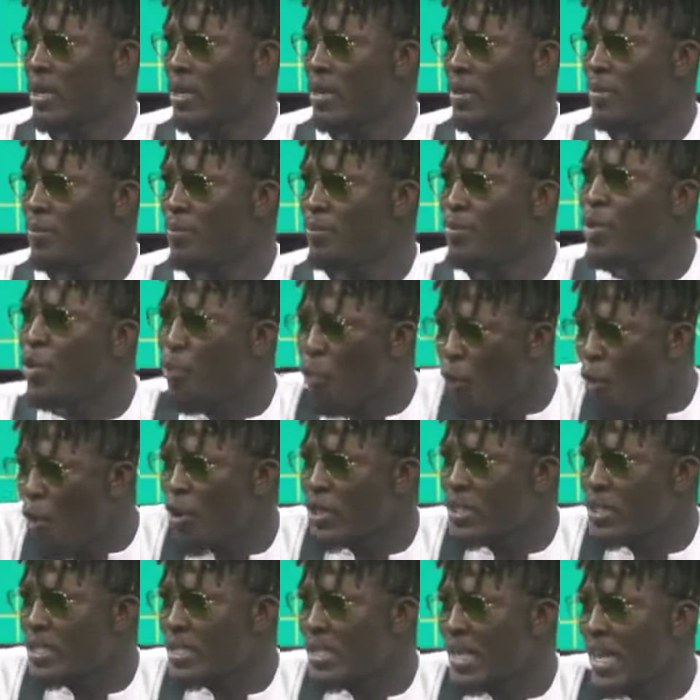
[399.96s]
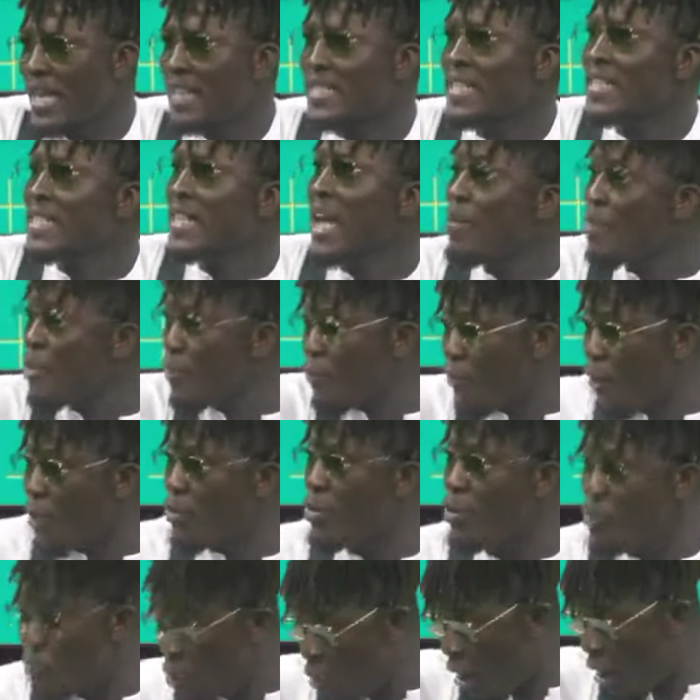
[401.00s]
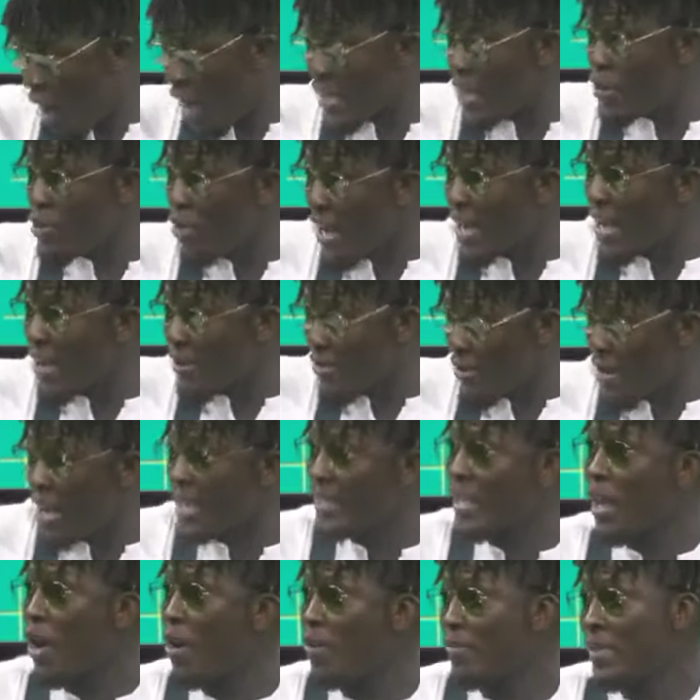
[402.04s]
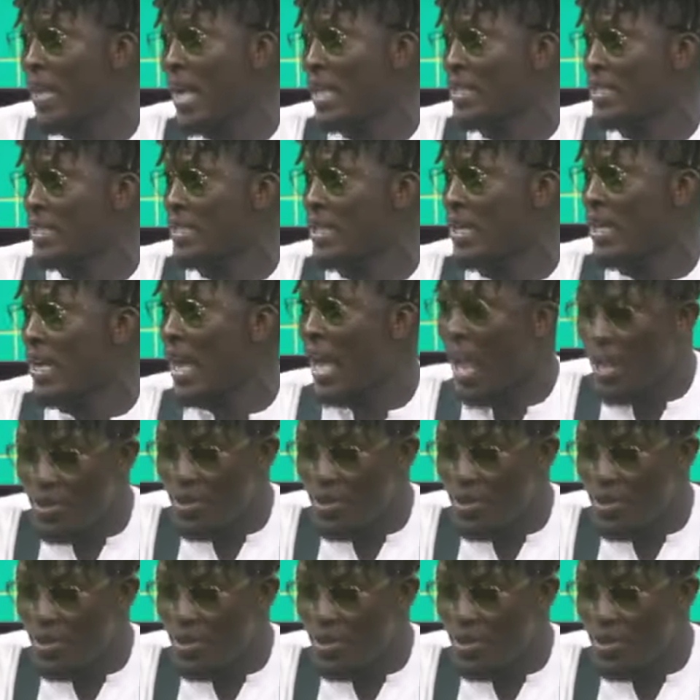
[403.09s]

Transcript: Because it is coming from you, you are the creator of that. Mm.